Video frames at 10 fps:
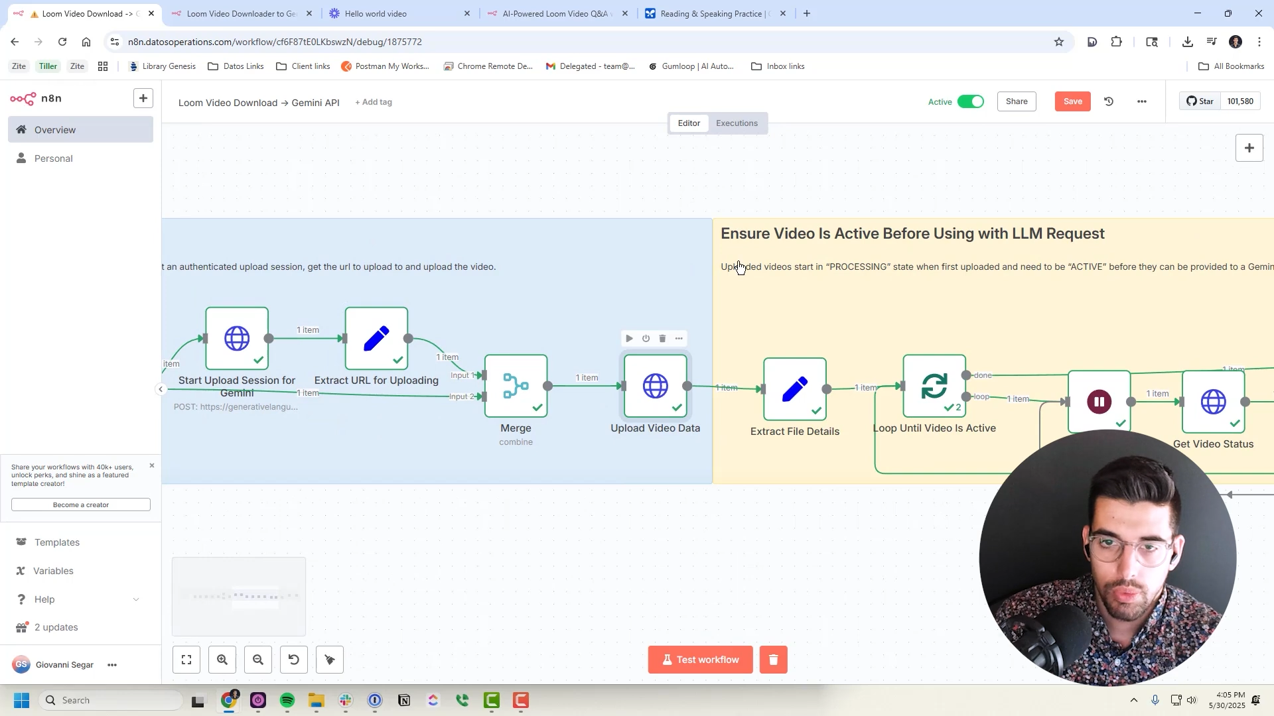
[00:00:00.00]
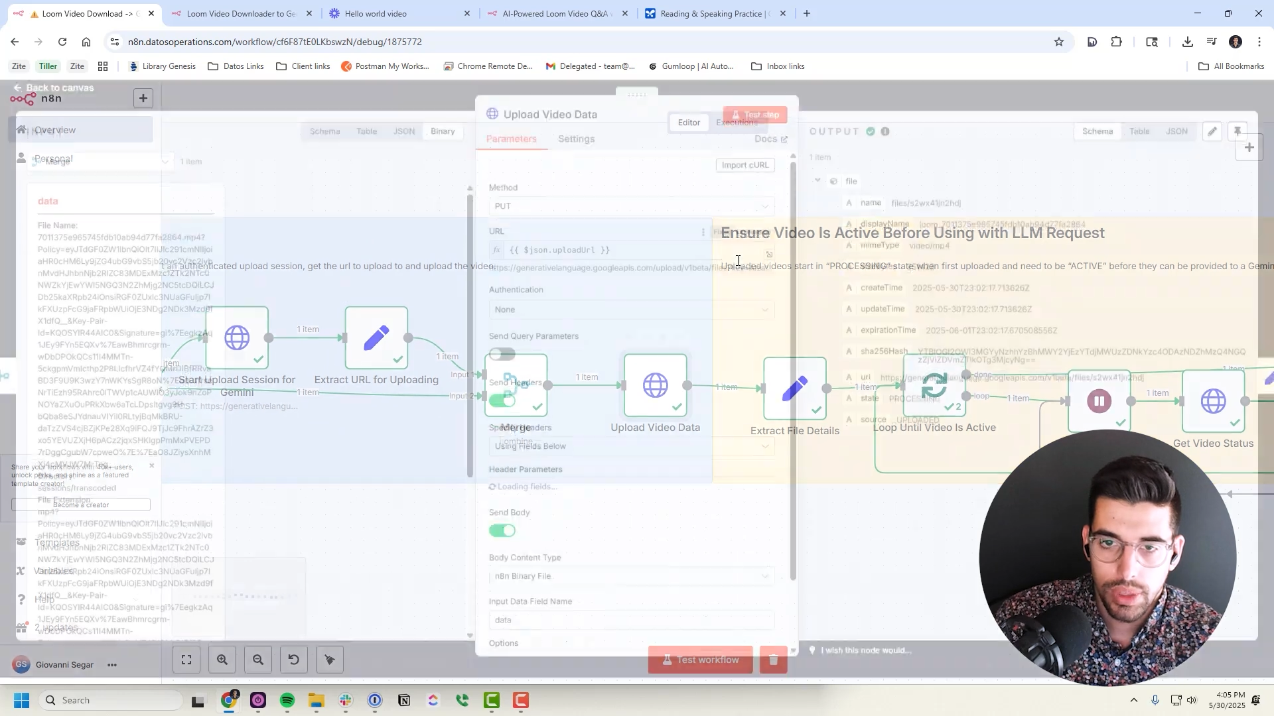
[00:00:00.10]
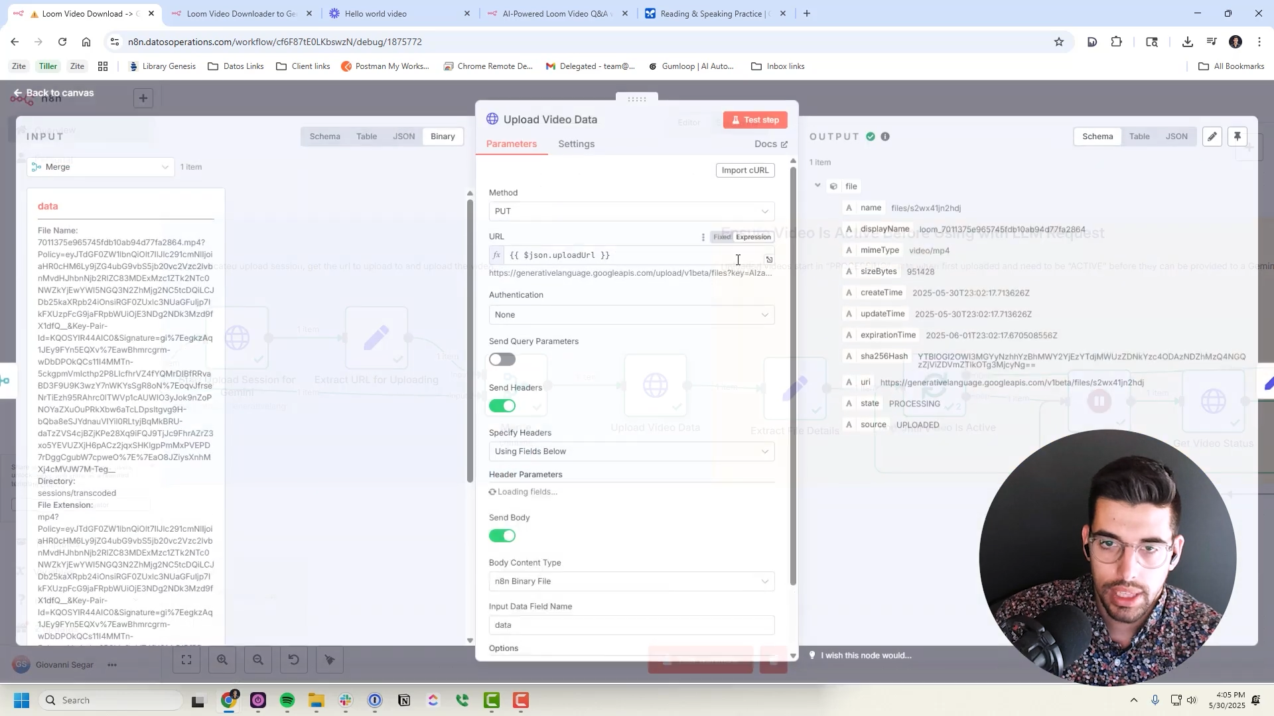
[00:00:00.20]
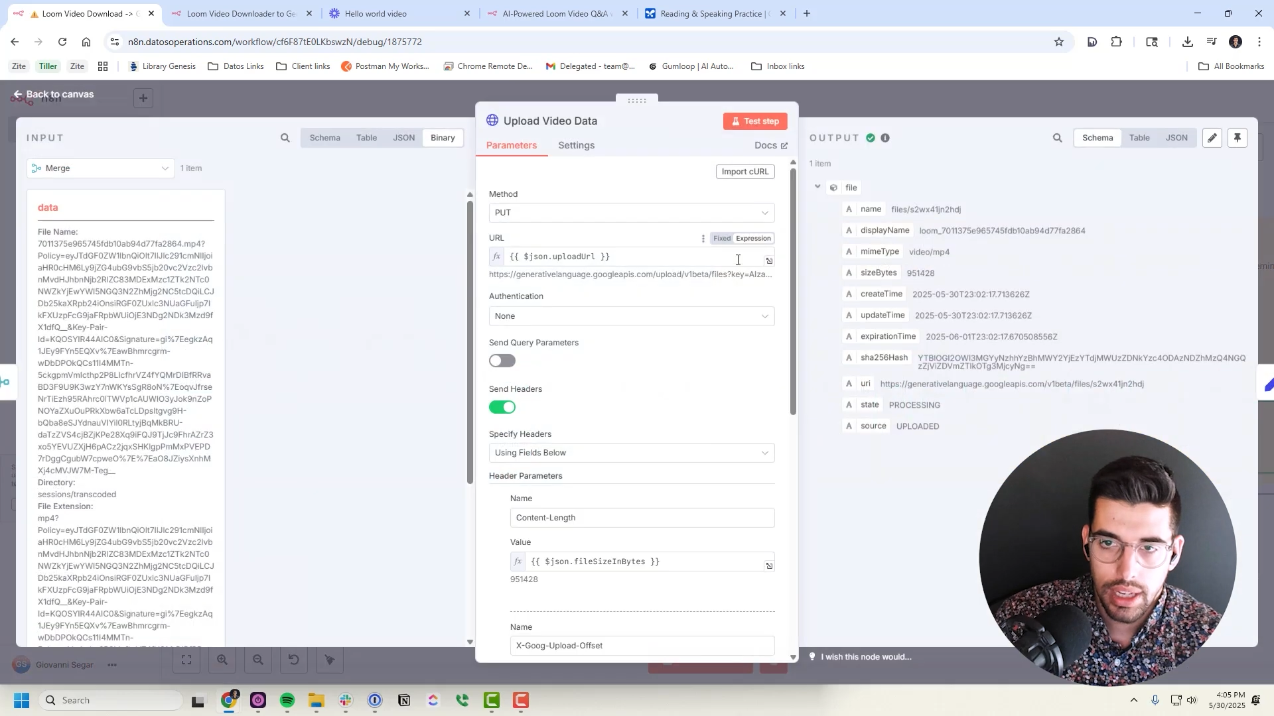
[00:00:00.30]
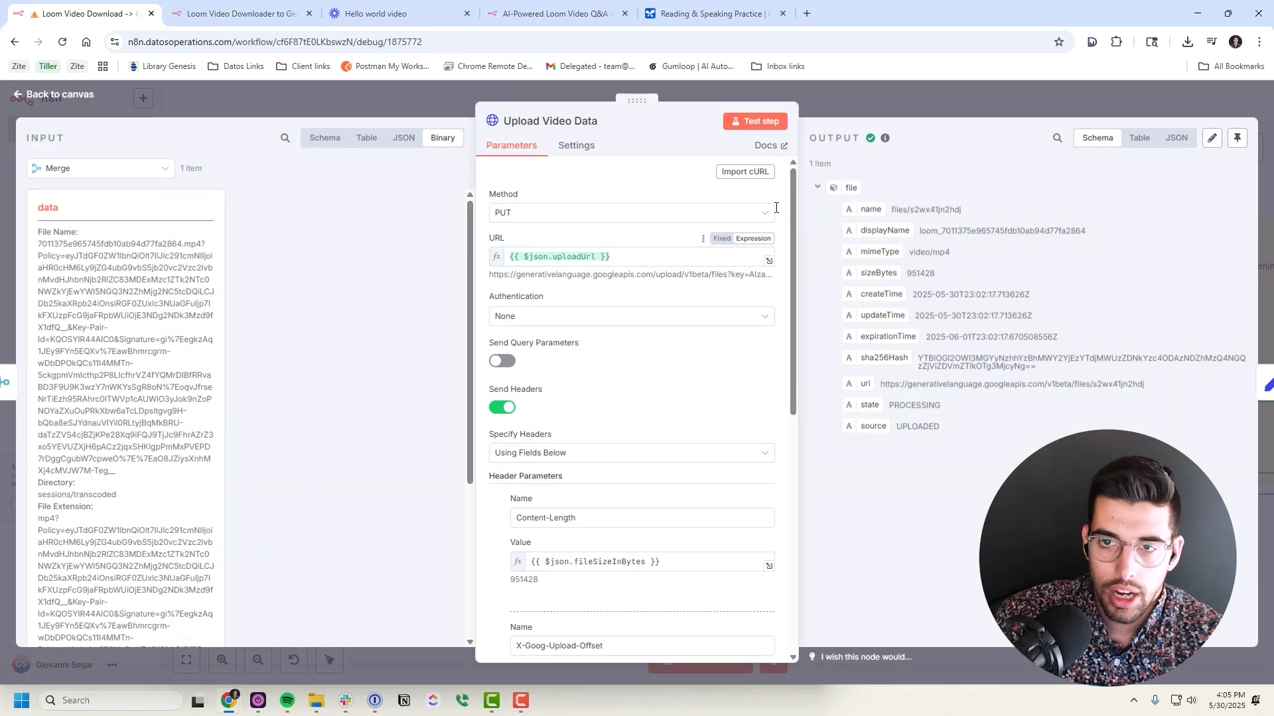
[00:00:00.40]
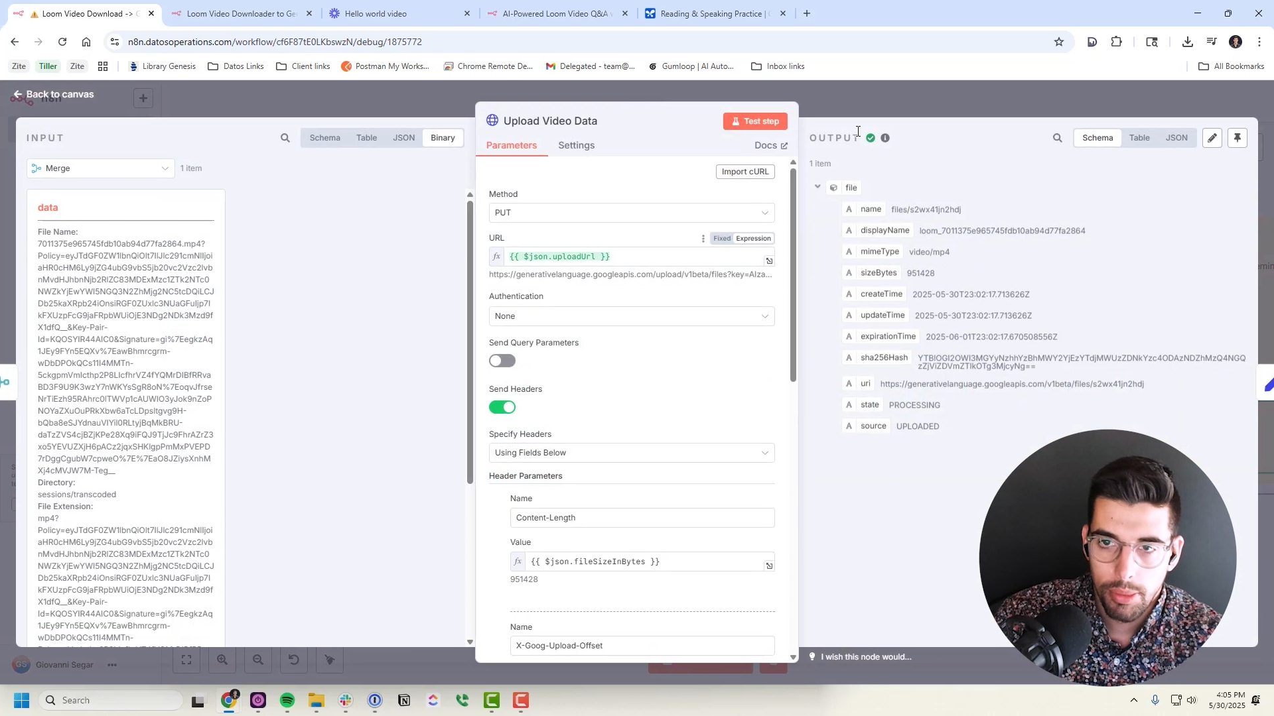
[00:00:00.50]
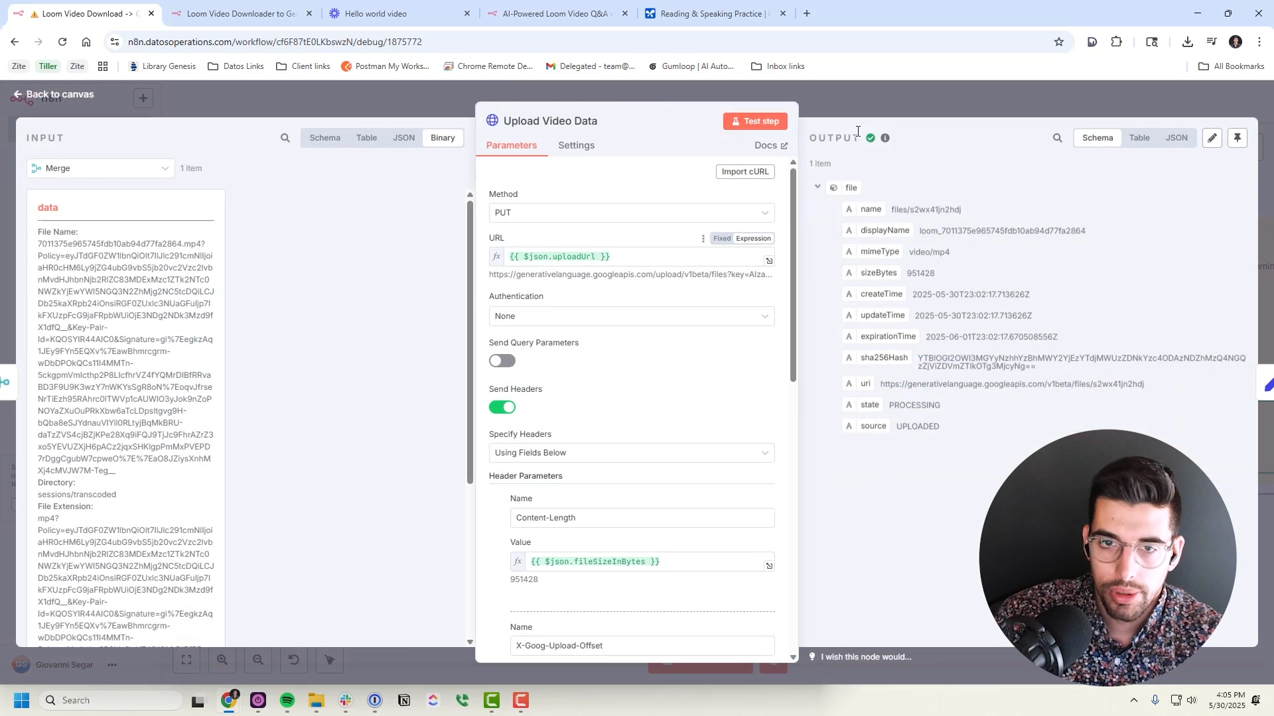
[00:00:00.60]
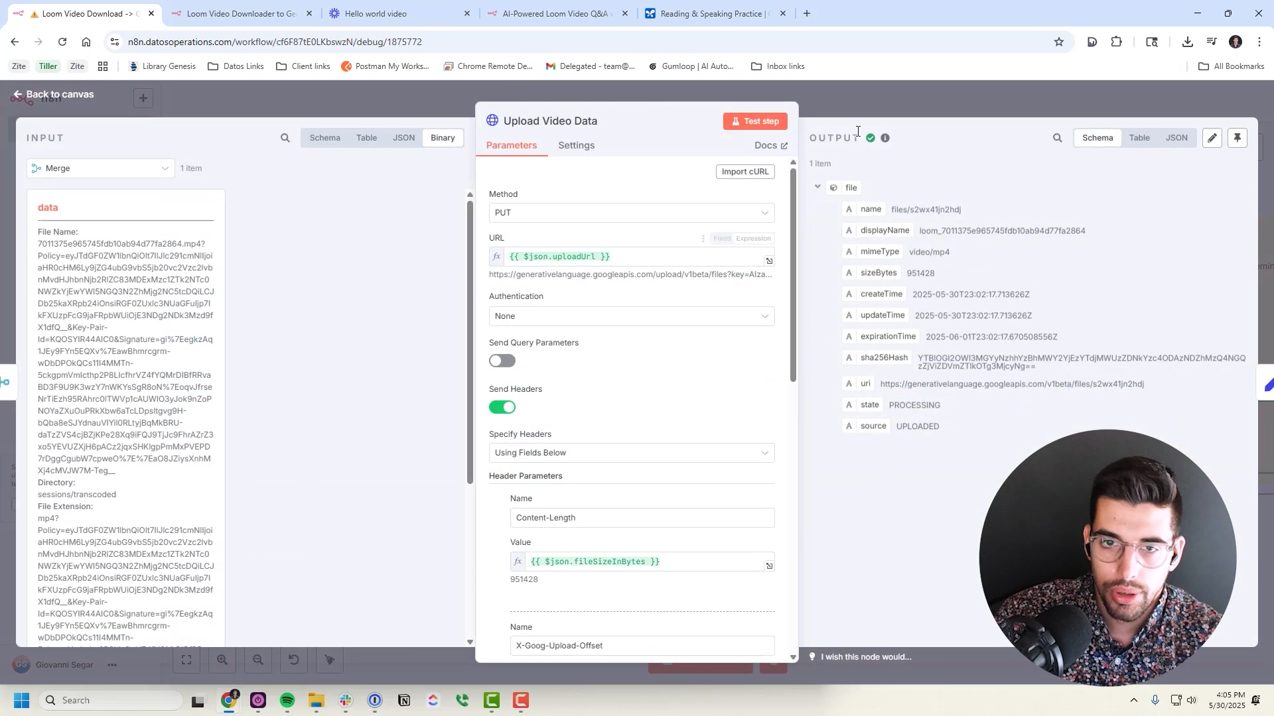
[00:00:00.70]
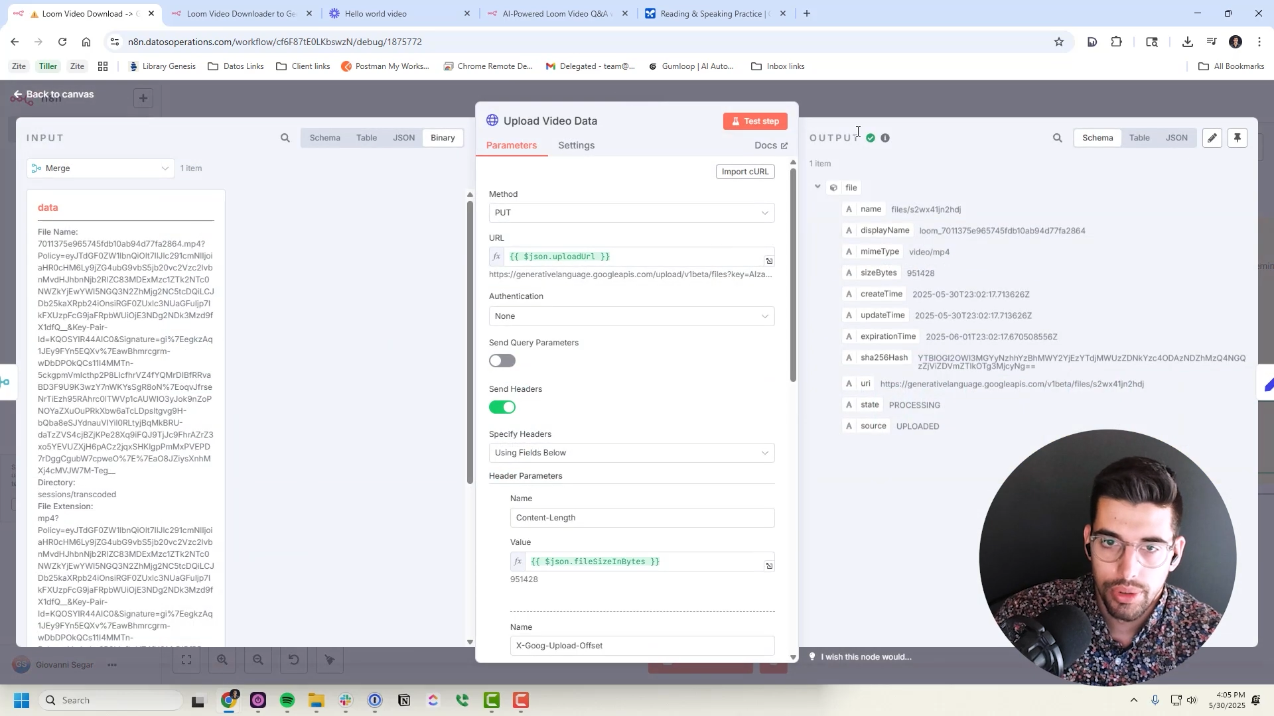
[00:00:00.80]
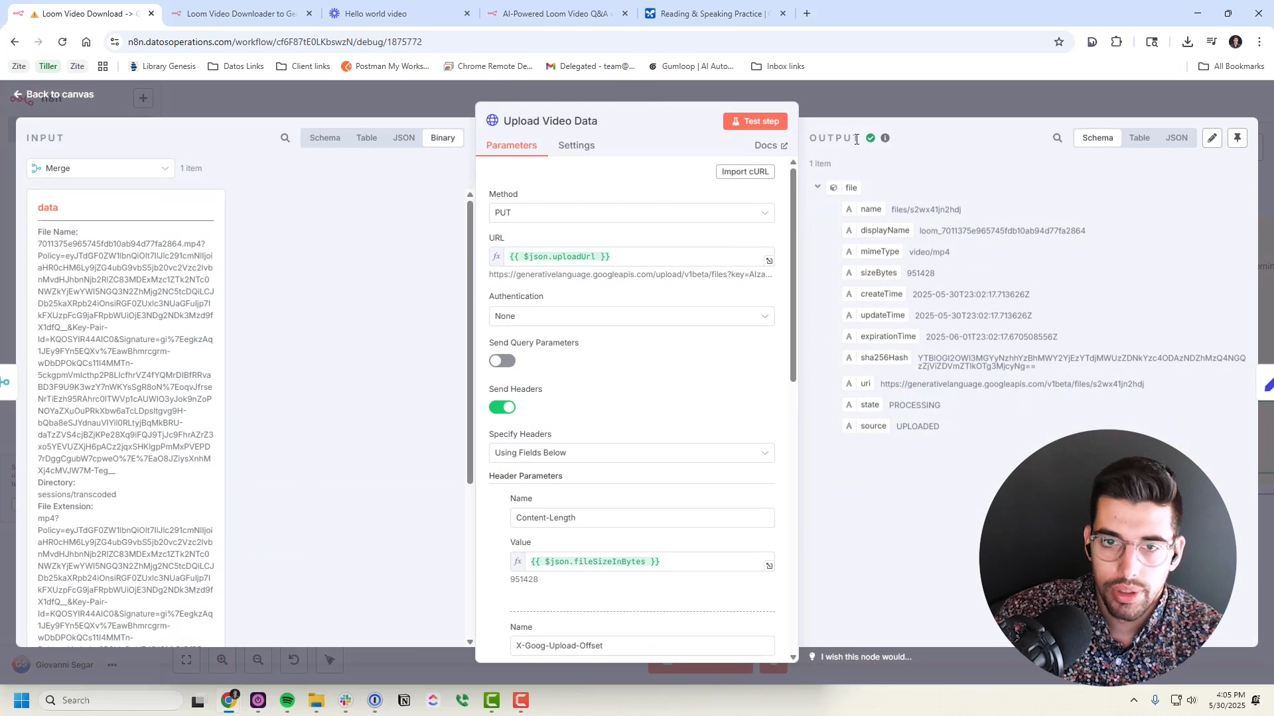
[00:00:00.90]
we
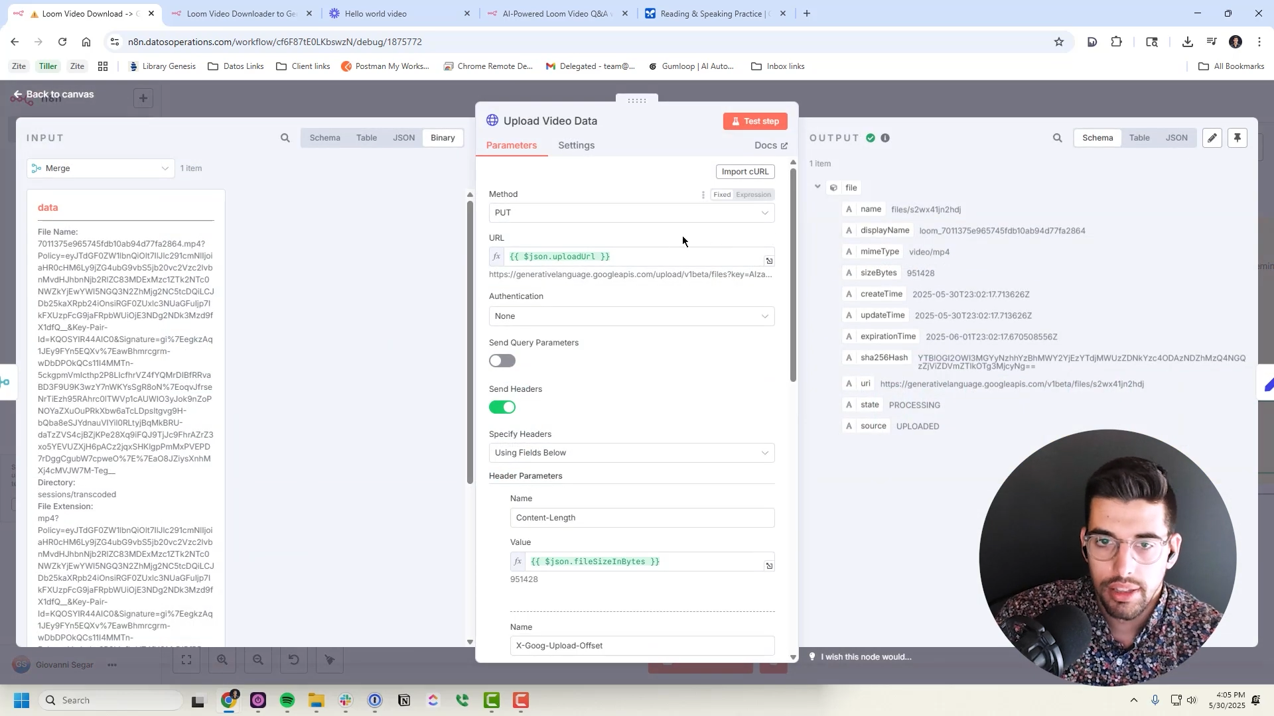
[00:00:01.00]
upload